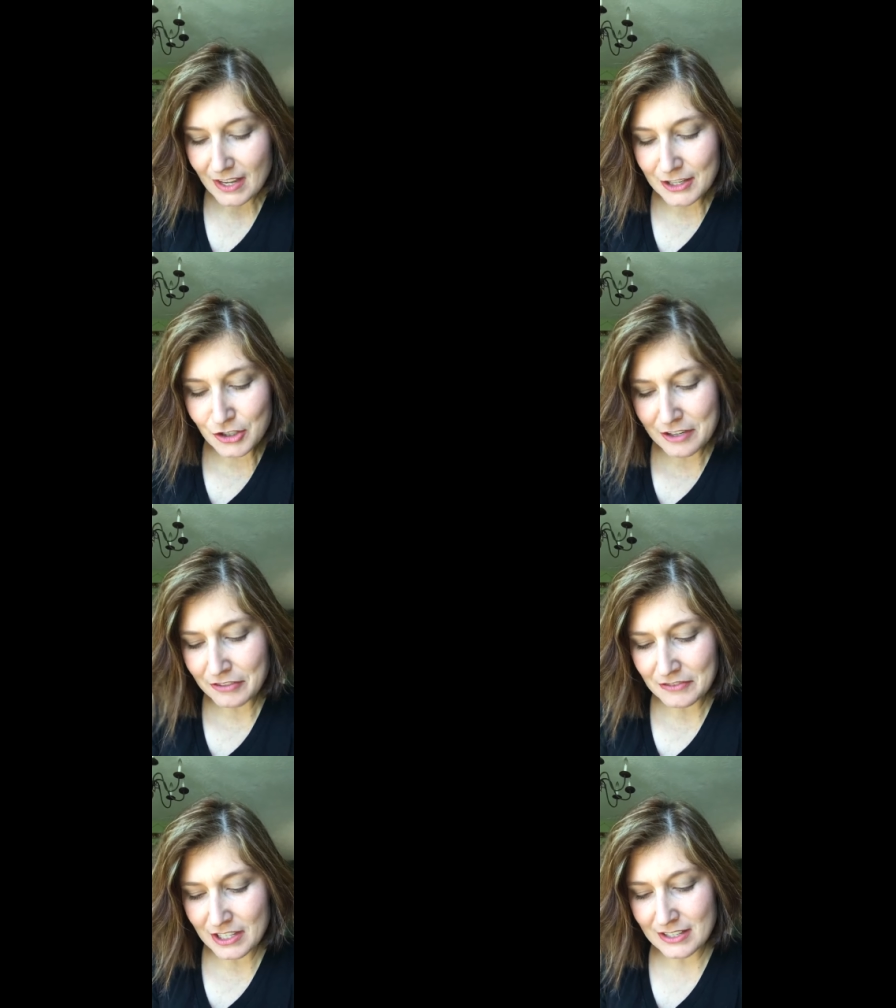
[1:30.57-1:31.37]
John
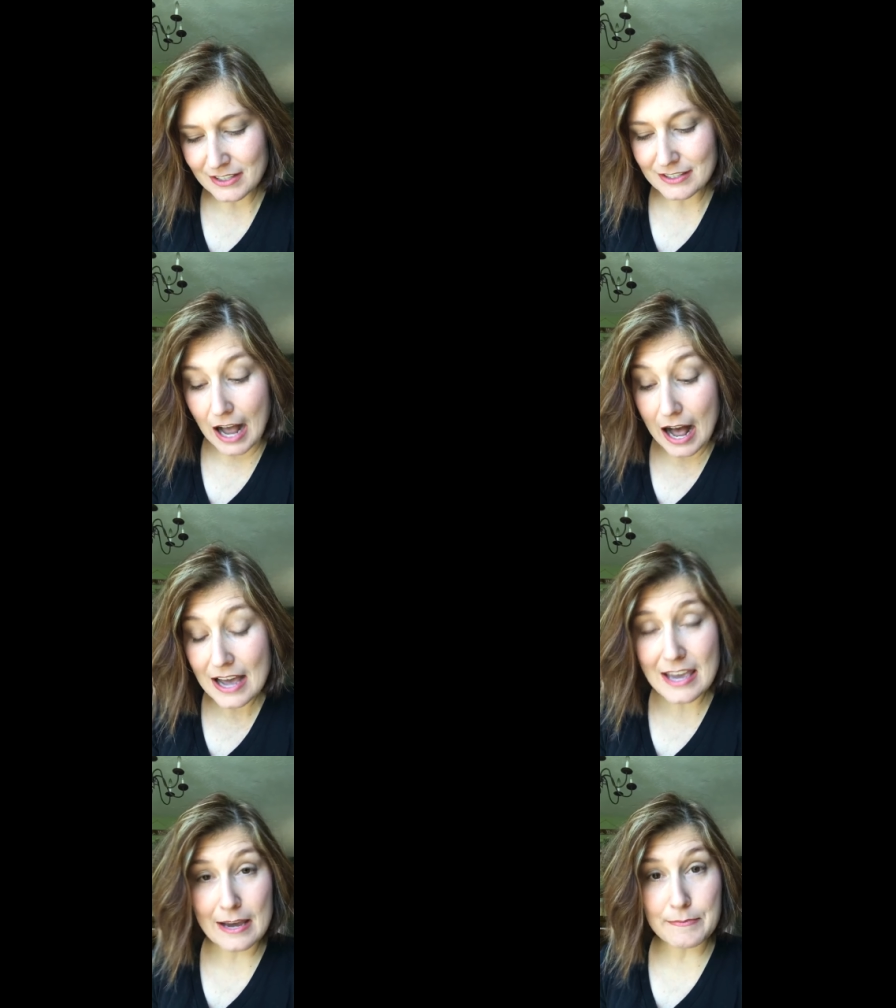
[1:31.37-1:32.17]
15 says, I
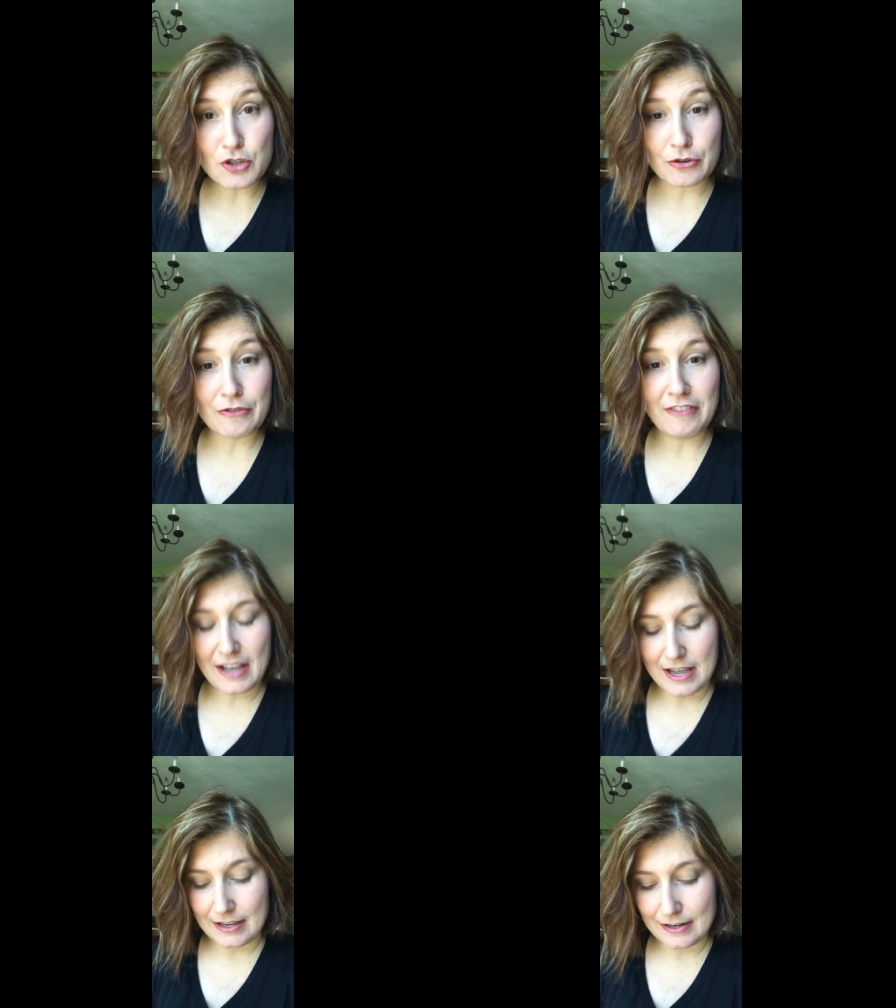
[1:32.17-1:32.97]
am the true
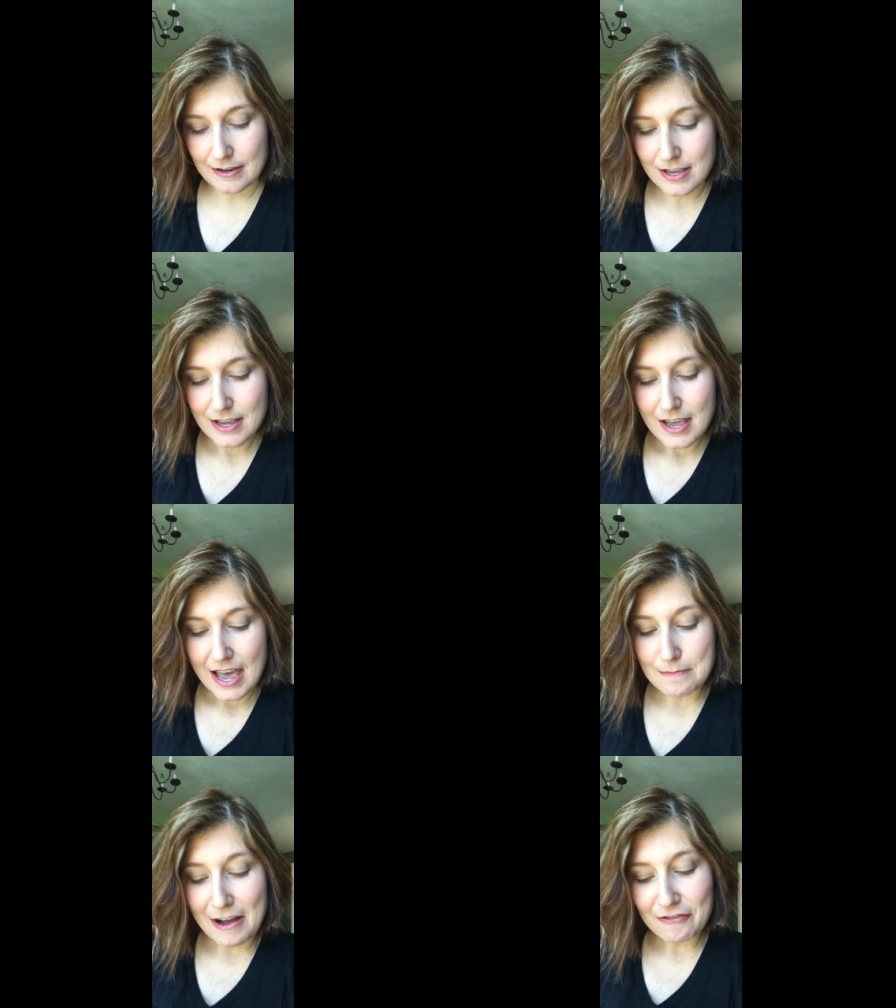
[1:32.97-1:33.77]
vine,
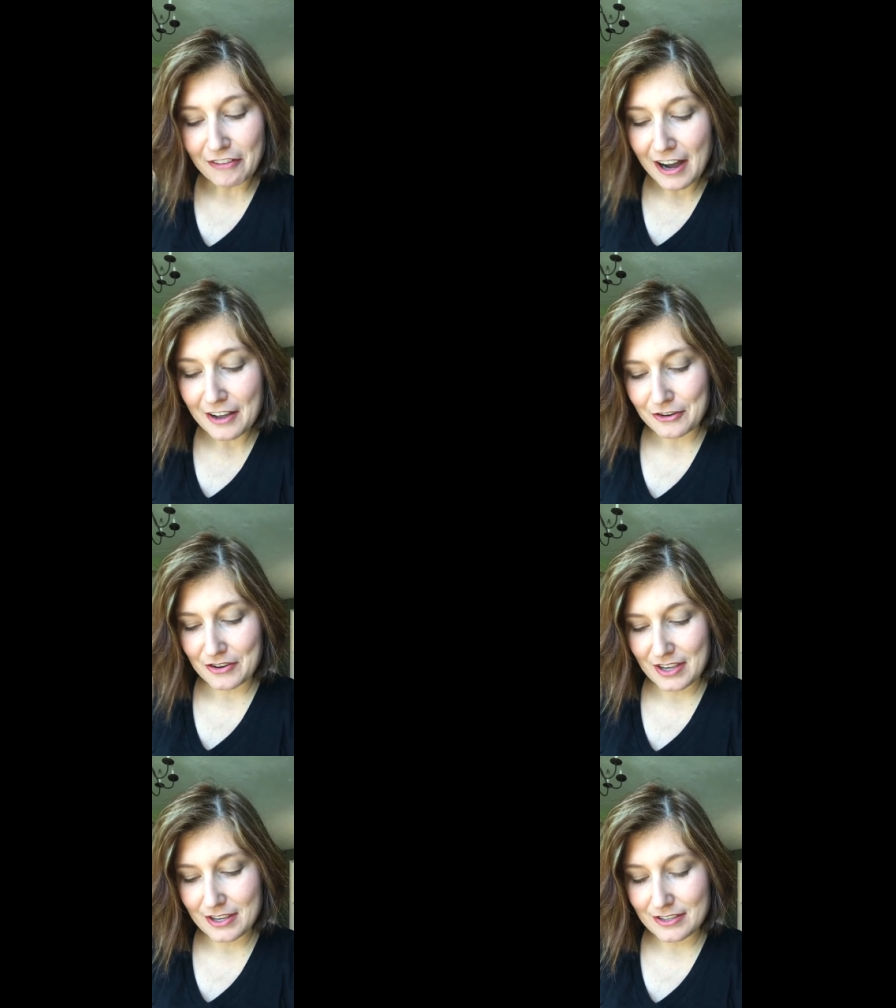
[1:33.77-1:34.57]
and my Father
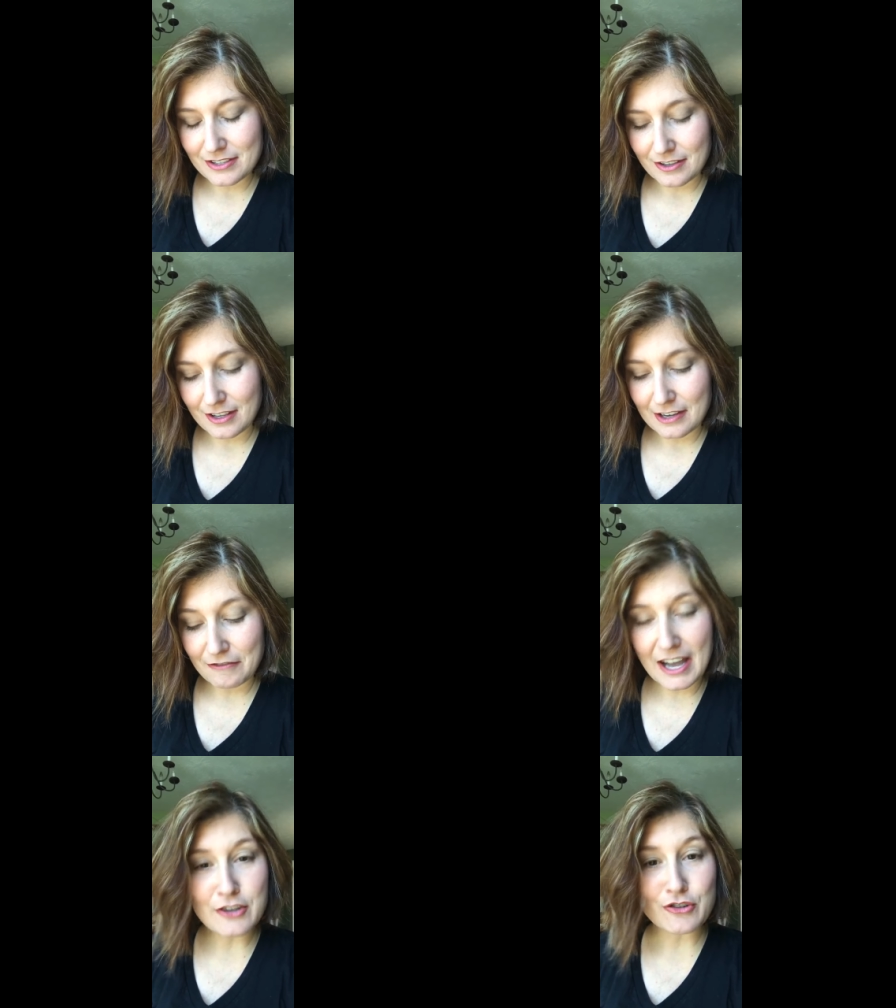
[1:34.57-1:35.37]
is the
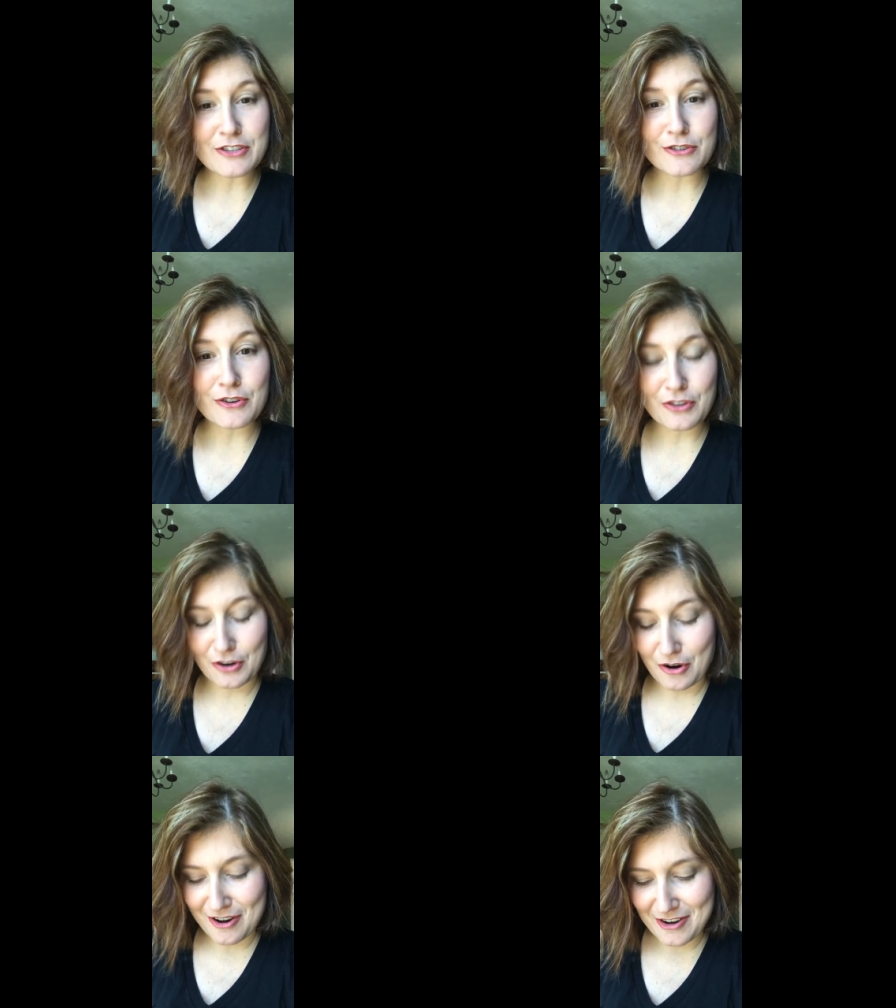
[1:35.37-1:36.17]
vine dresser or the
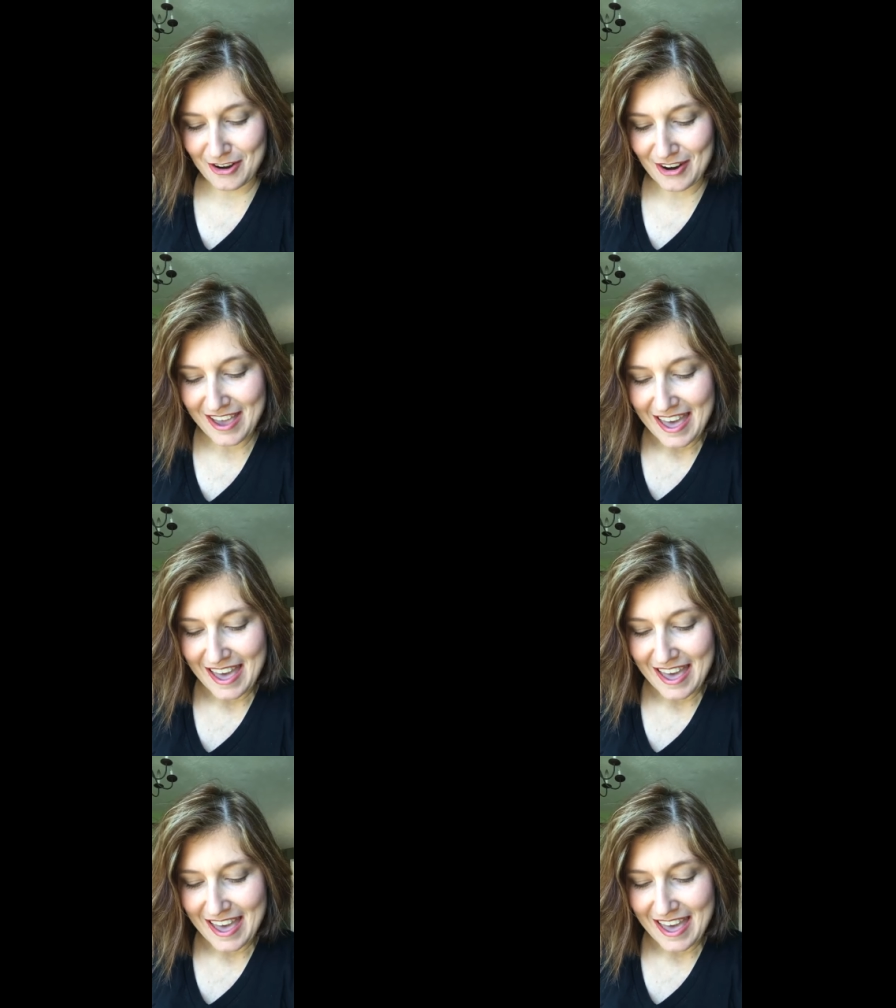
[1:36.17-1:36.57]
gardener.